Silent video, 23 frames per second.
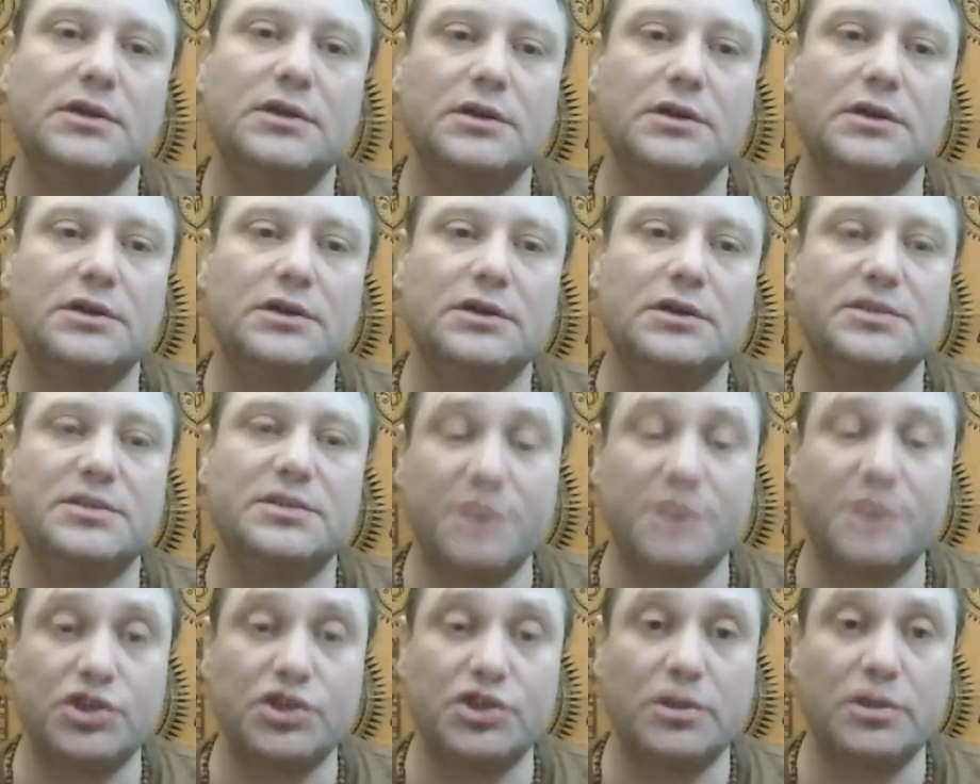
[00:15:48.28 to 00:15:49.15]

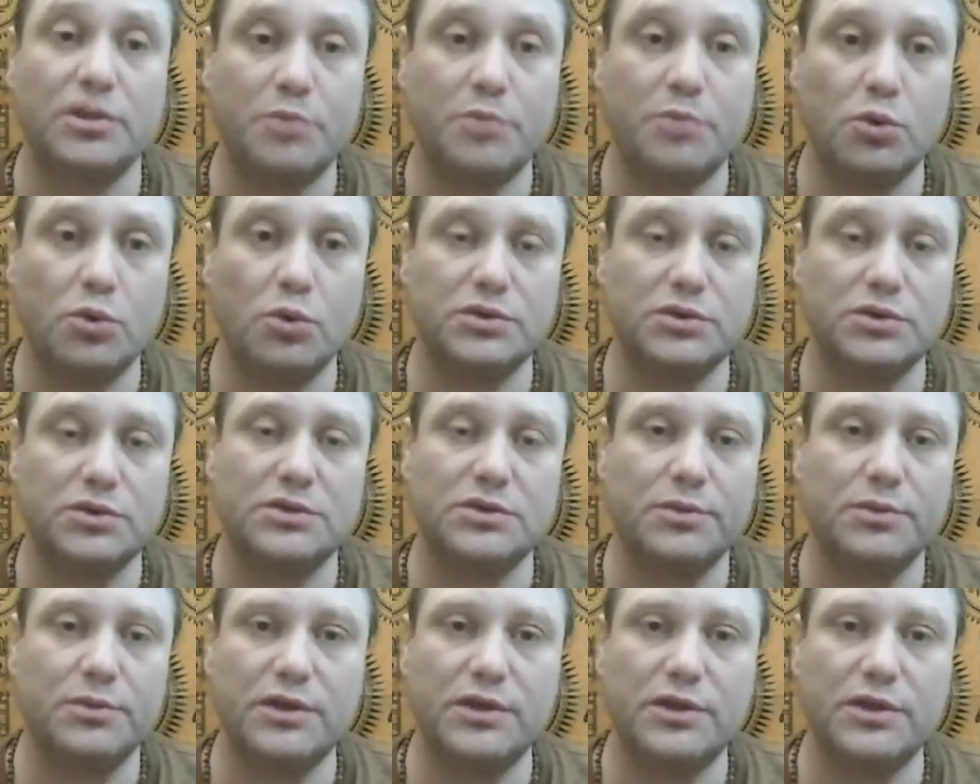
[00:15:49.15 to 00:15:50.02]
special poses
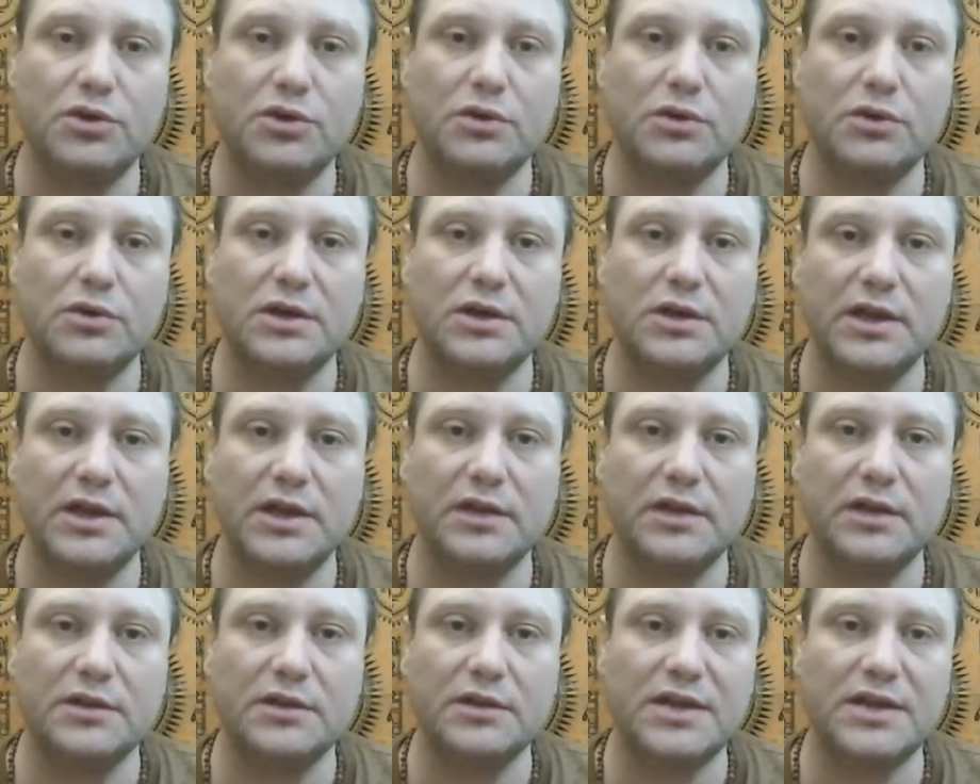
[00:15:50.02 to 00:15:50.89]
with yoga, and
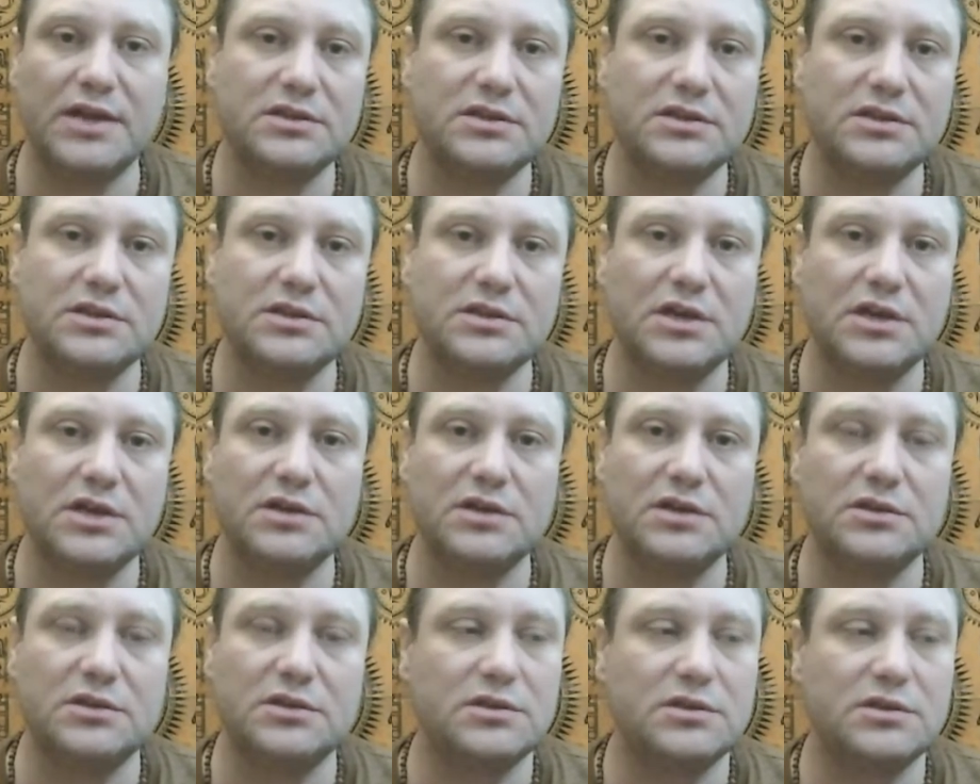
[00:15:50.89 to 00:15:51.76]

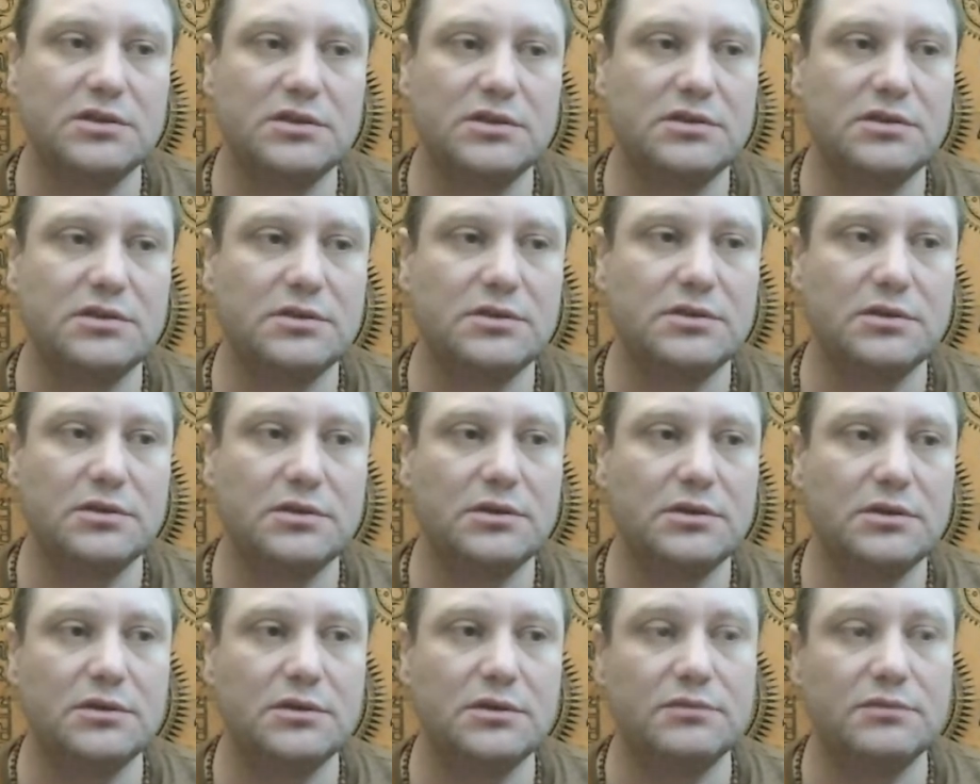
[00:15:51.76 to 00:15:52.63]
exercises, it's
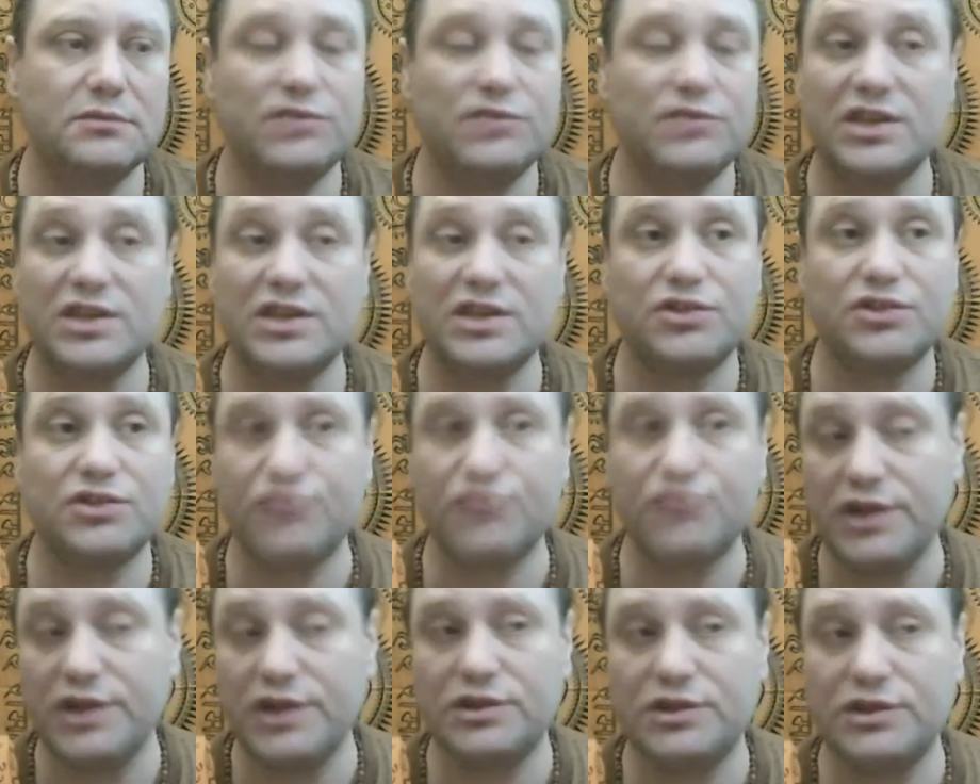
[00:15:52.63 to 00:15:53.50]
and just
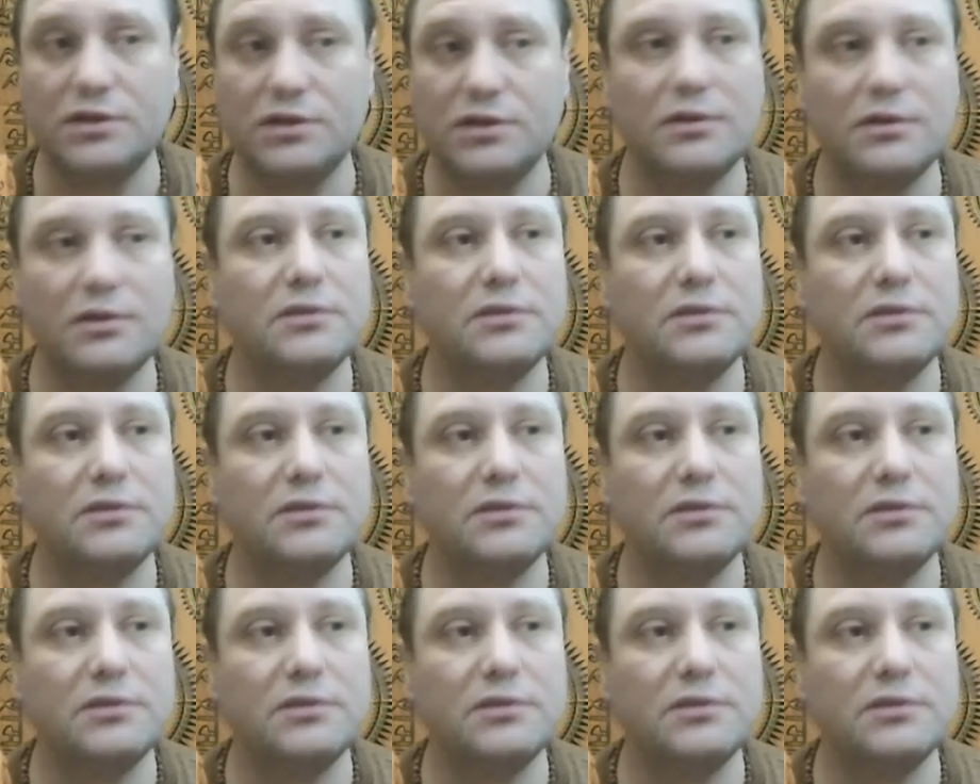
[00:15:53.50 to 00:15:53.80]
stretching.